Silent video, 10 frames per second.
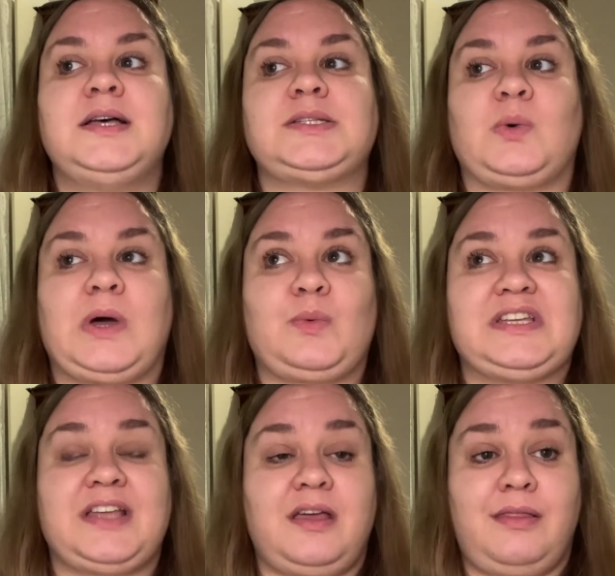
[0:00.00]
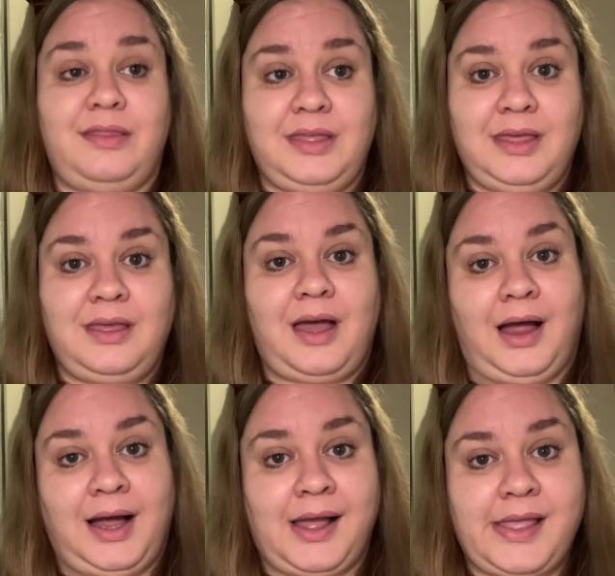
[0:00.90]
So when we say the
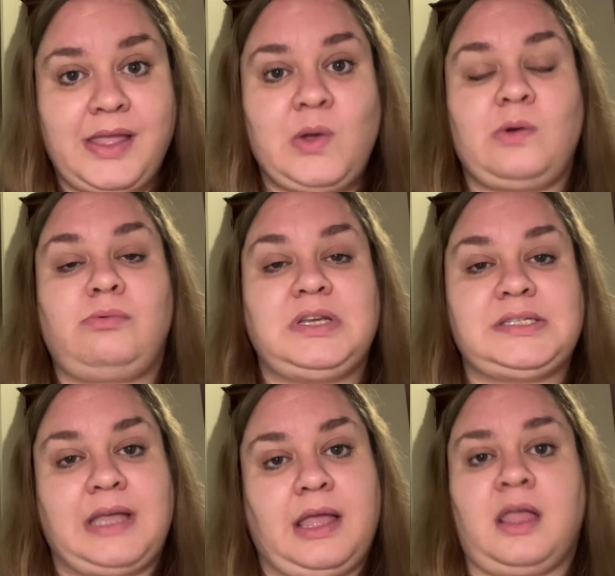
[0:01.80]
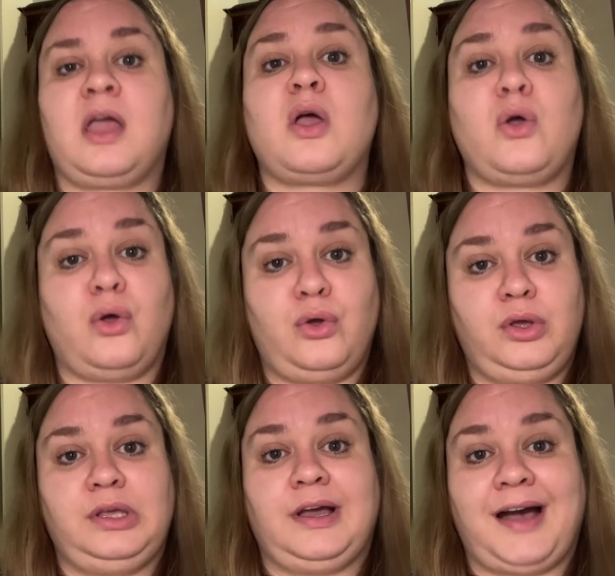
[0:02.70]
eye, we say
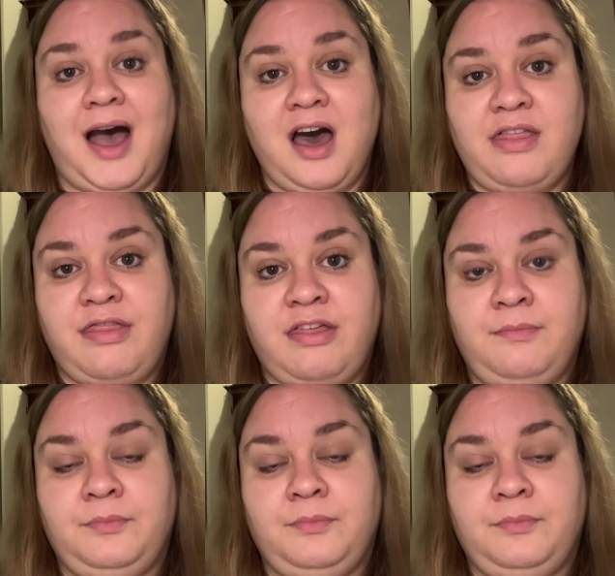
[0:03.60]
augað,